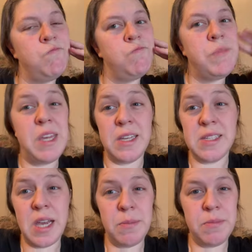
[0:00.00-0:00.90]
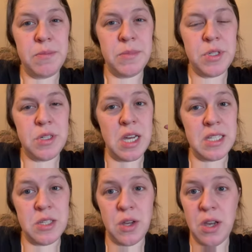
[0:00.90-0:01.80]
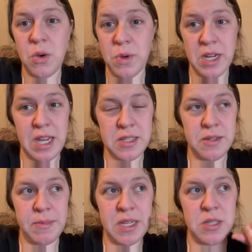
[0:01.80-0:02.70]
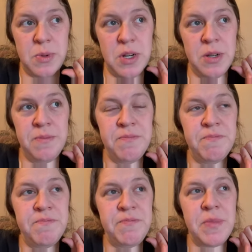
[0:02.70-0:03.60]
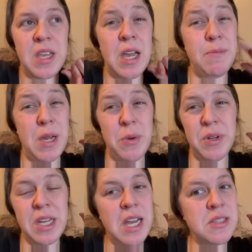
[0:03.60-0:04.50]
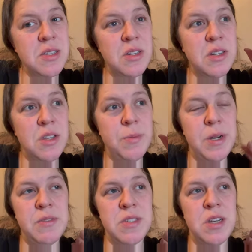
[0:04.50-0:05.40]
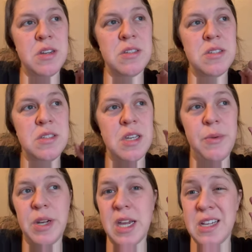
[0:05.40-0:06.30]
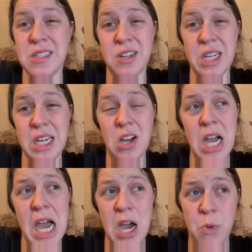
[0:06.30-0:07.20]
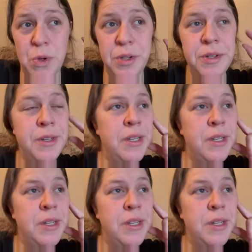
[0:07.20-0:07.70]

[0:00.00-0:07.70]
Things I still want to cast on my sweater. I might want to cast on another pair of socks. I want to cast on a cowl.